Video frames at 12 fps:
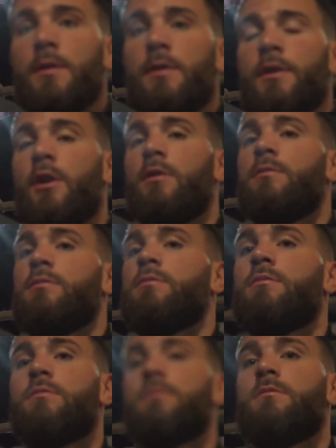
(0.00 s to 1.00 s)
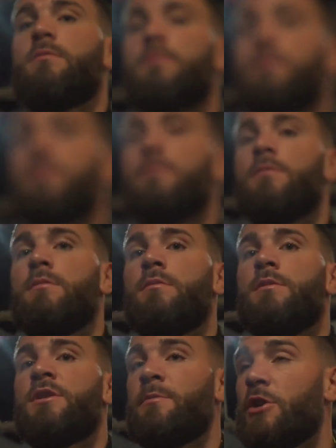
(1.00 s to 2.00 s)
you know,
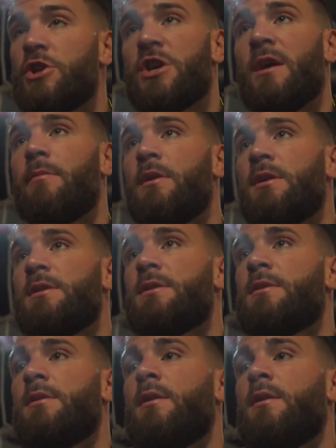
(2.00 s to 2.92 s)
some good champions,